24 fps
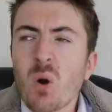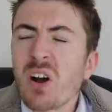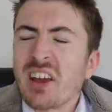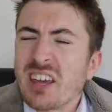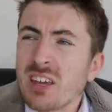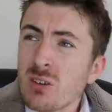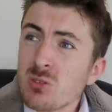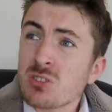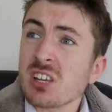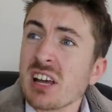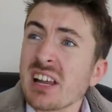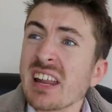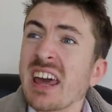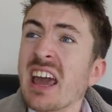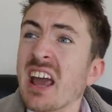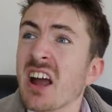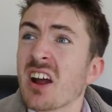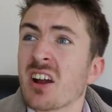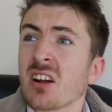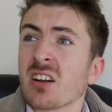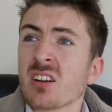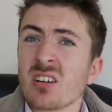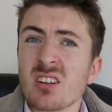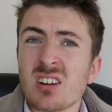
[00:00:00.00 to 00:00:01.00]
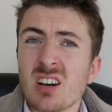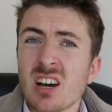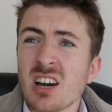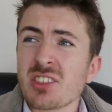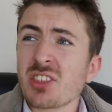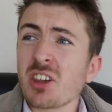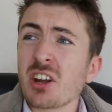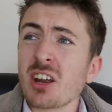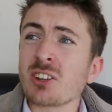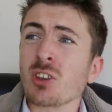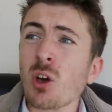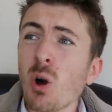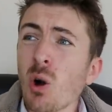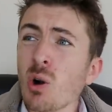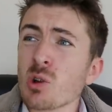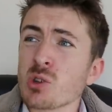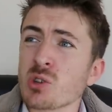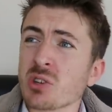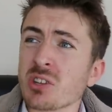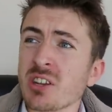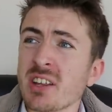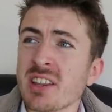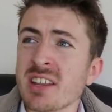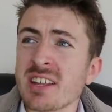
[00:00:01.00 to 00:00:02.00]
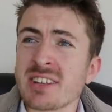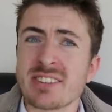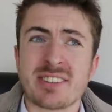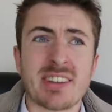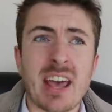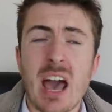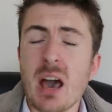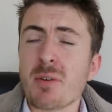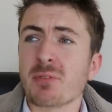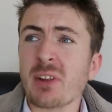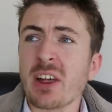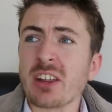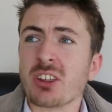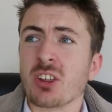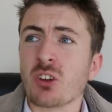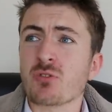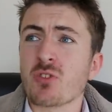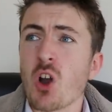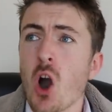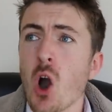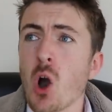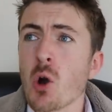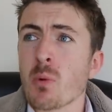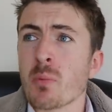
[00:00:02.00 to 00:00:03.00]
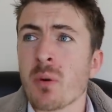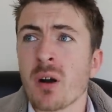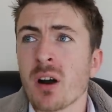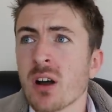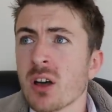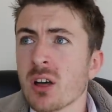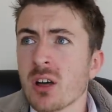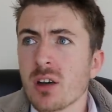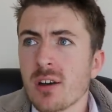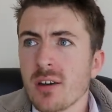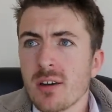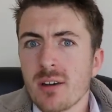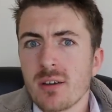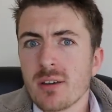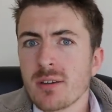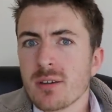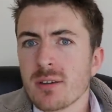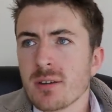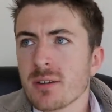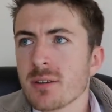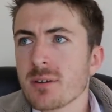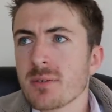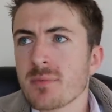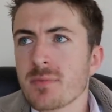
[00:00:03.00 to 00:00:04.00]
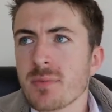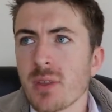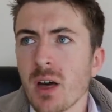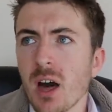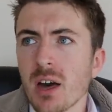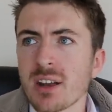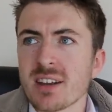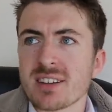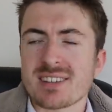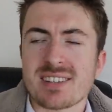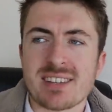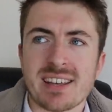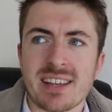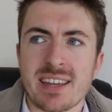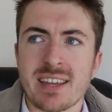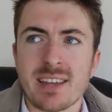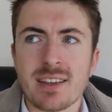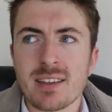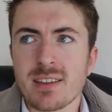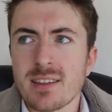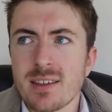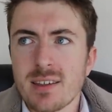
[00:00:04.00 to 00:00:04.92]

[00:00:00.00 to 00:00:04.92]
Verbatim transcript: Why, are you still here? I thought I told you to get on that damn flight to Rome. Honestly.